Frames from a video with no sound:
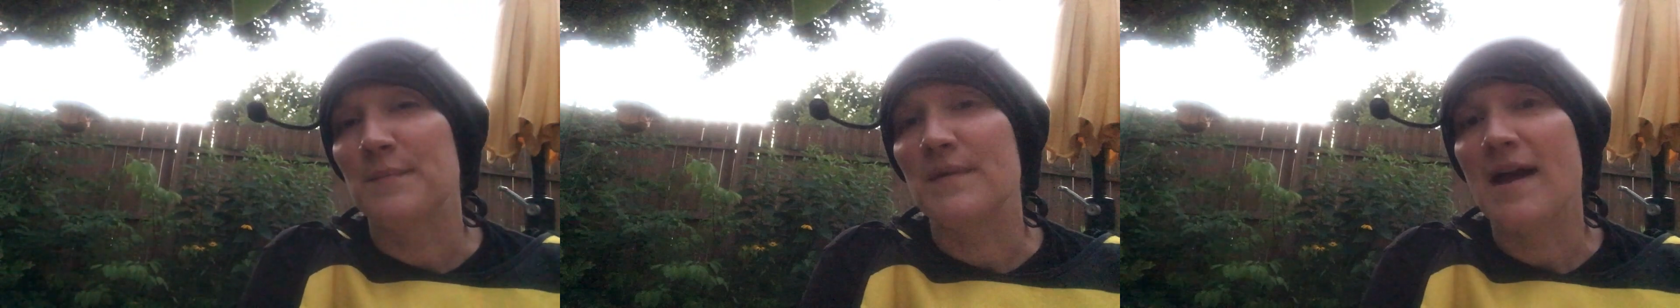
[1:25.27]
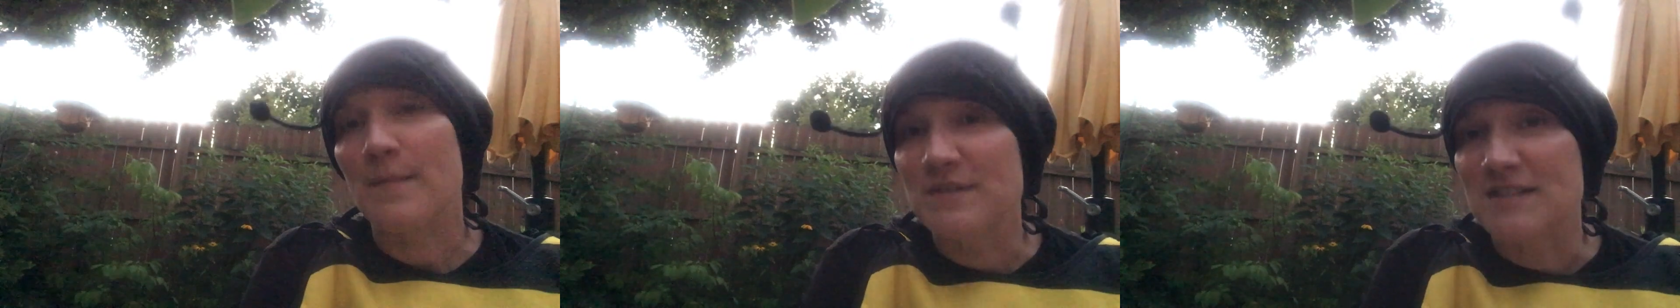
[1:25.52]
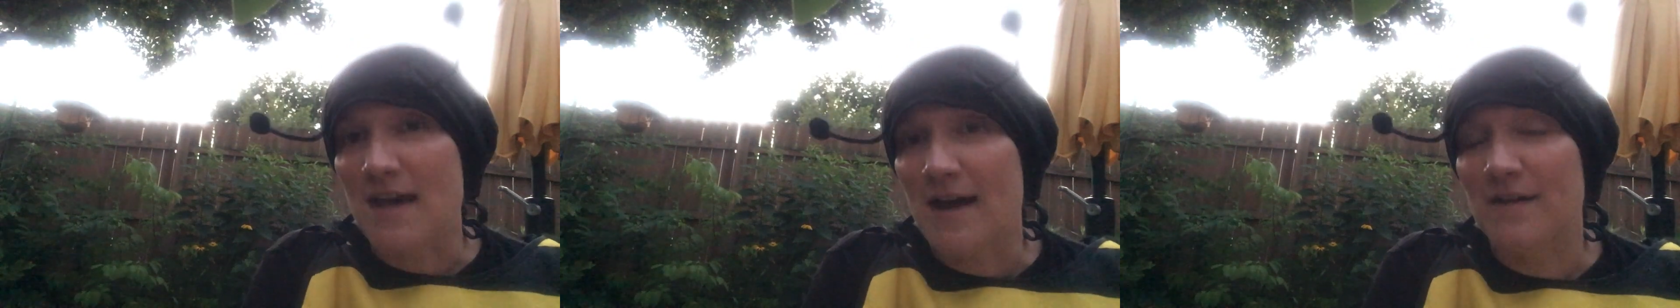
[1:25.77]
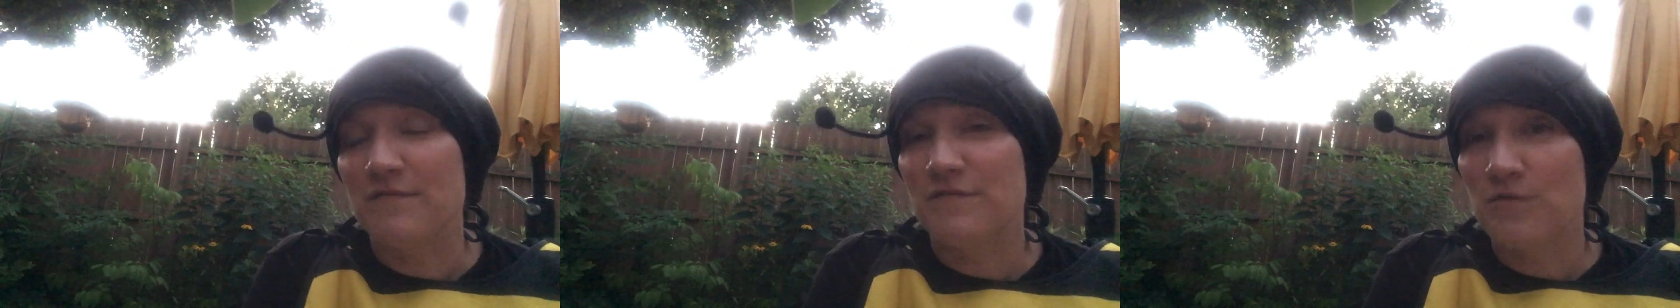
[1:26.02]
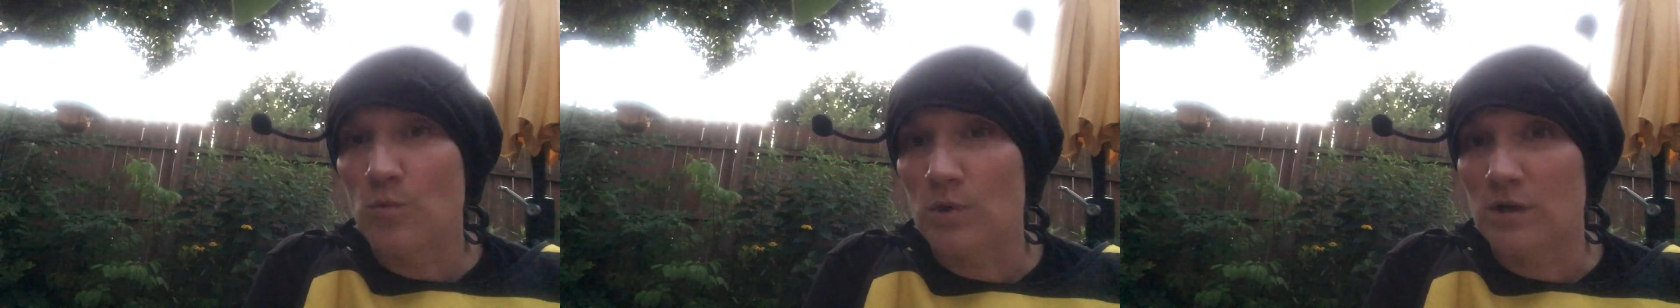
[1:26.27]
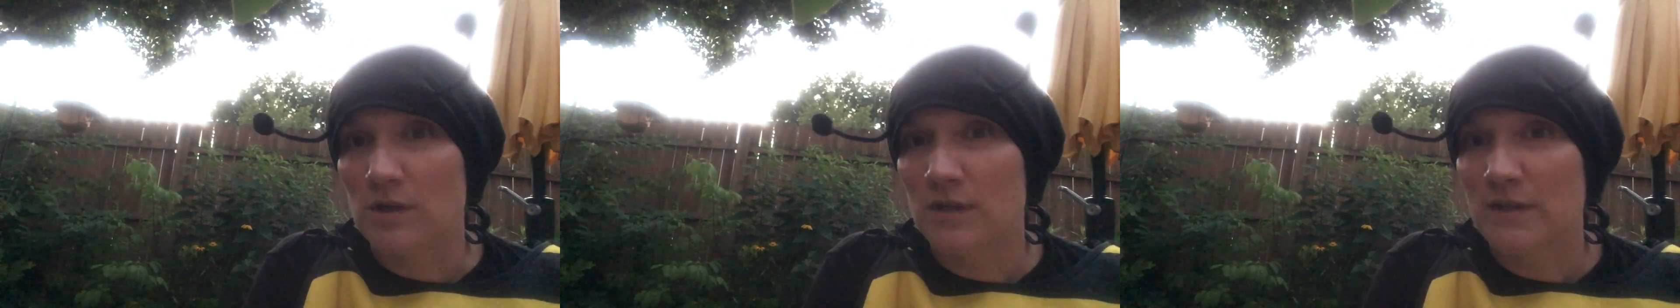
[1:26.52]
habitat
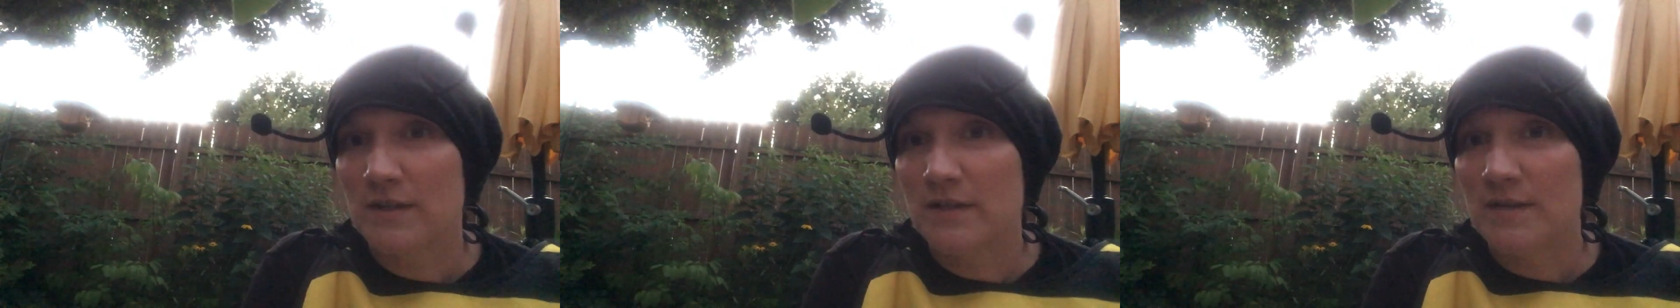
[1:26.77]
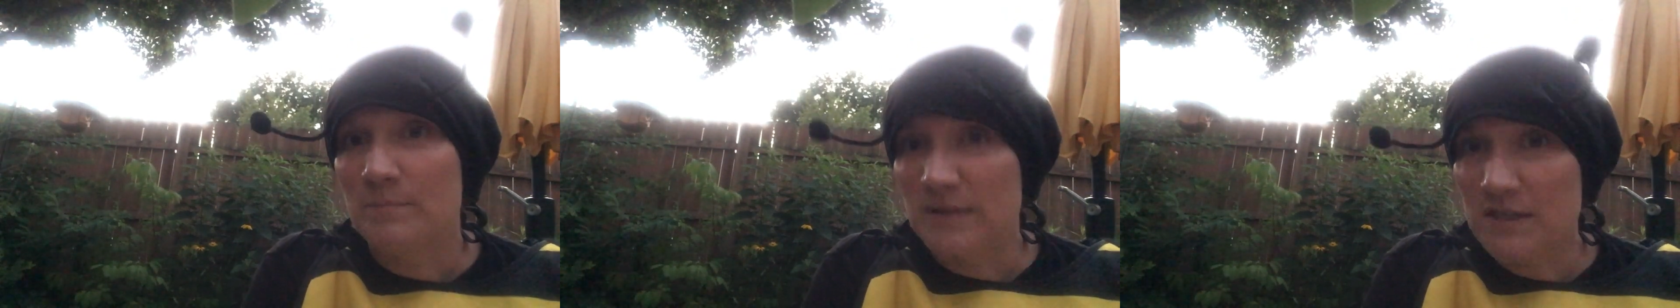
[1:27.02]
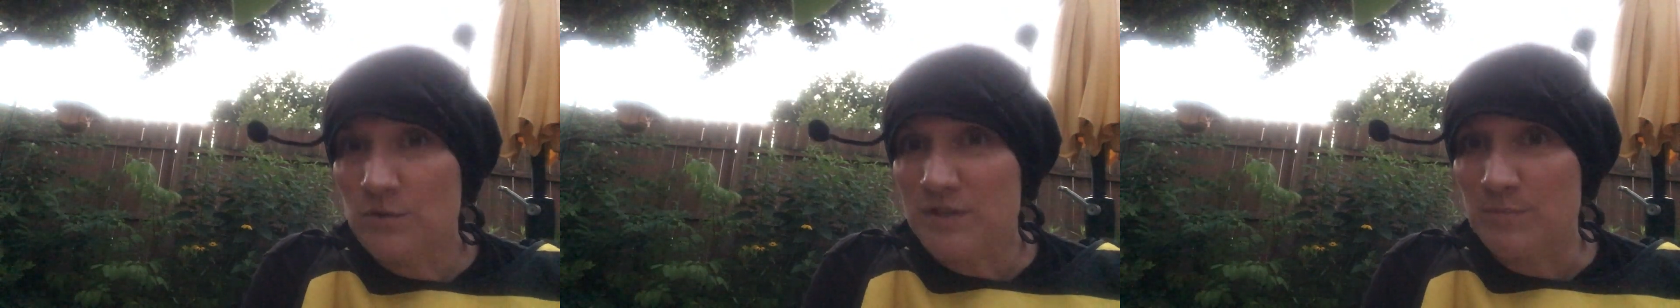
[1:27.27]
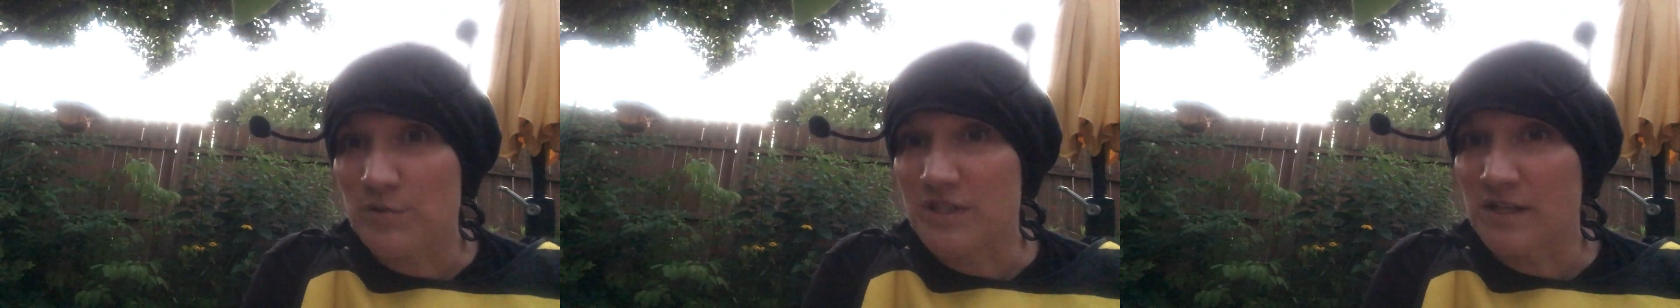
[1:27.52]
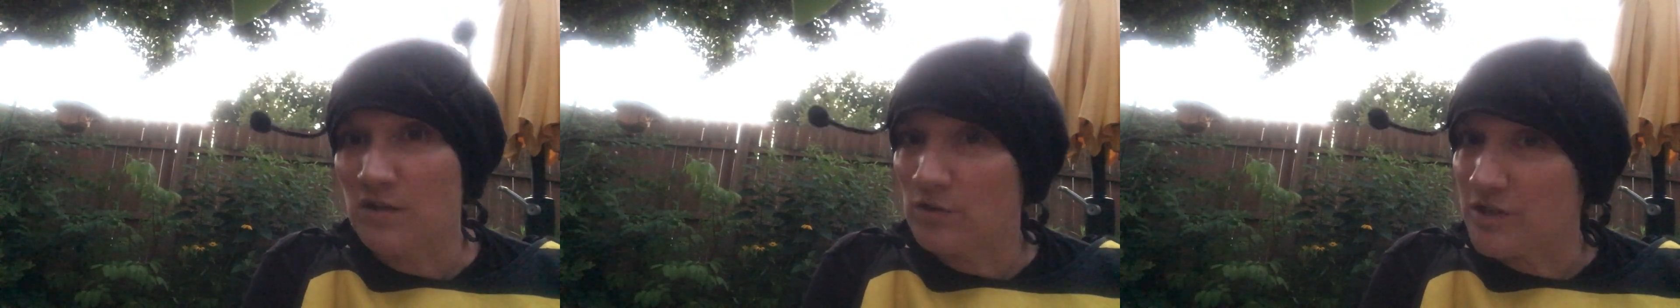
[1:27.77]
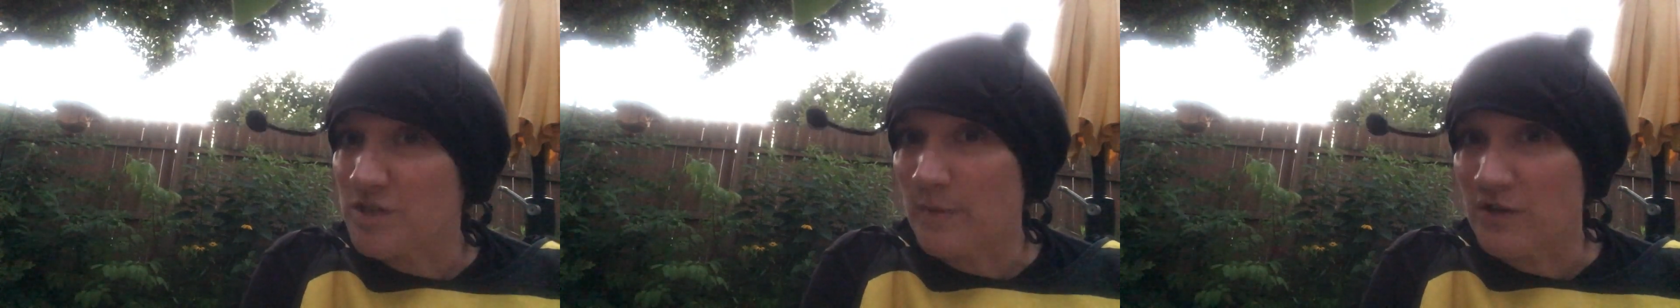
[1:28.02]
for beetles in particular,
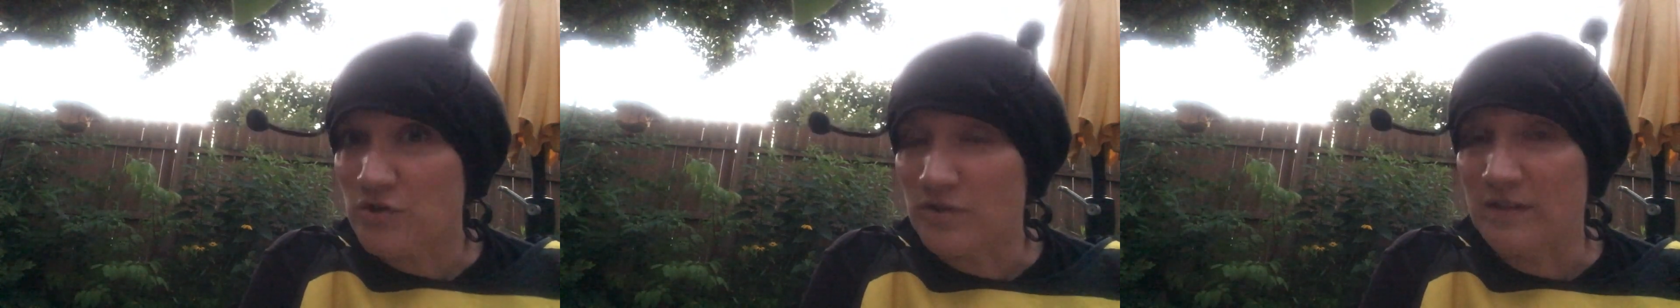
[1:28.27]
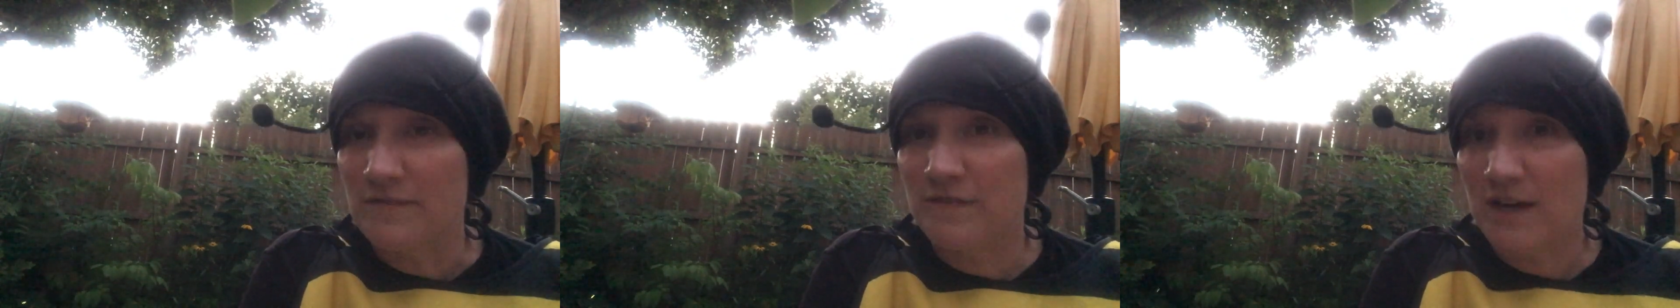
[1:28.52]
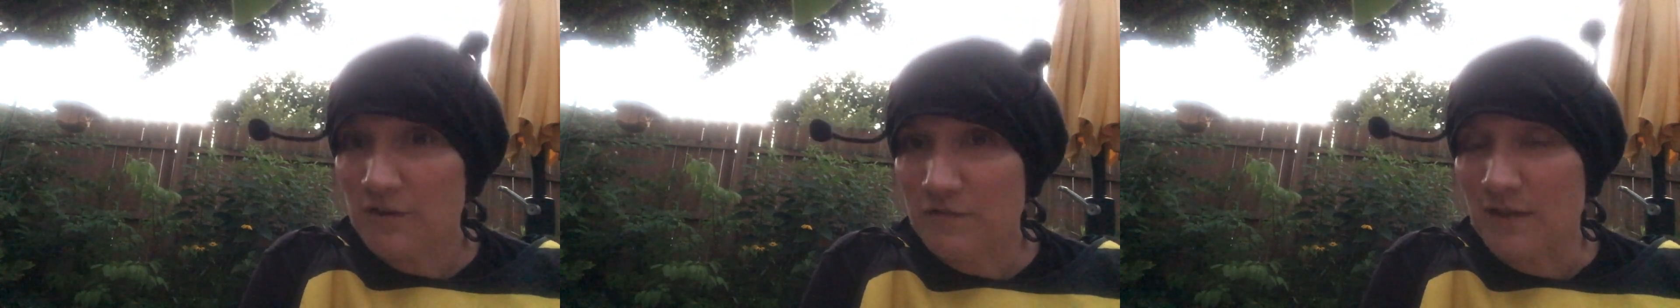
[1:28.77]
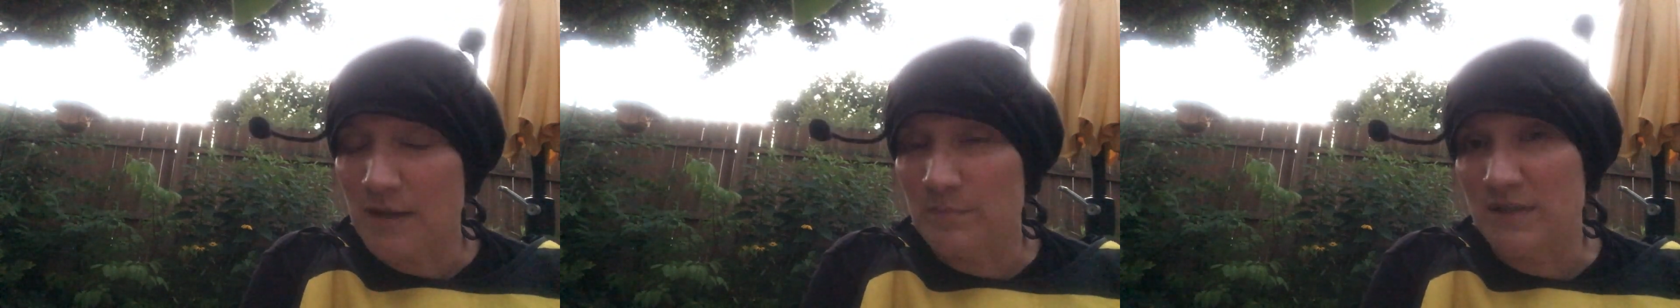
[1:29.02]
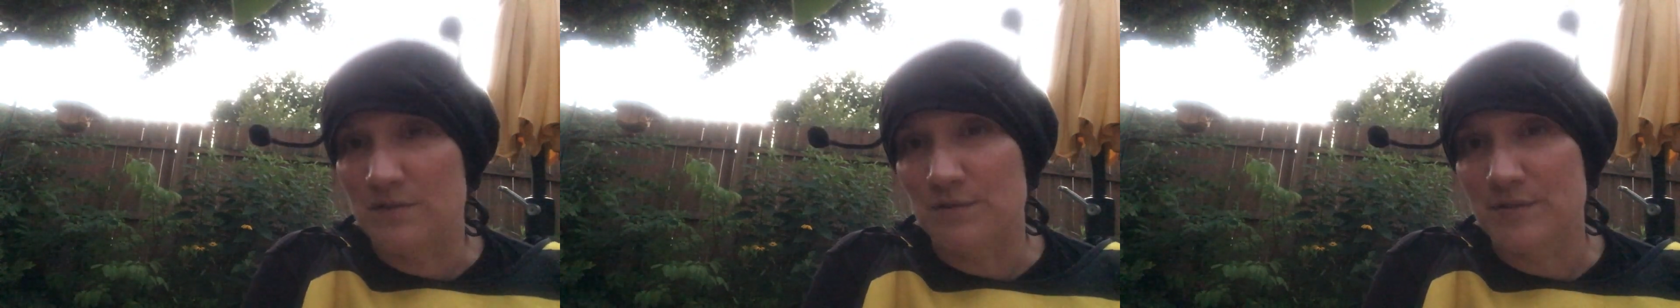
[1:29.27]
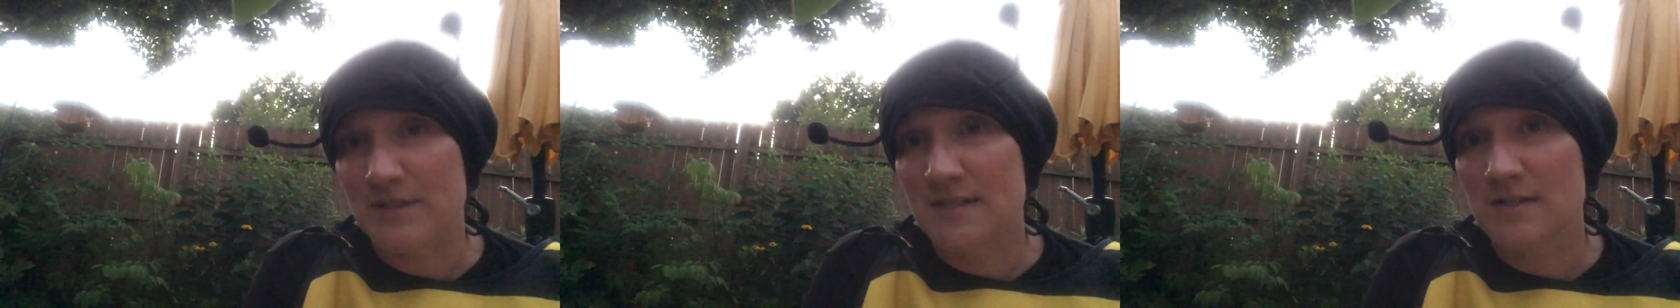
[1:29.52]
especially firefly
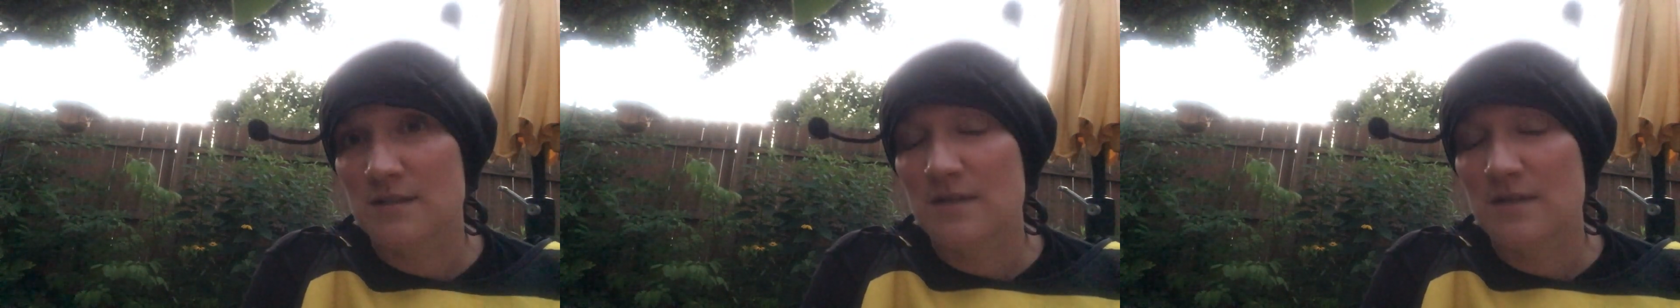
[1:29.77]
beetles,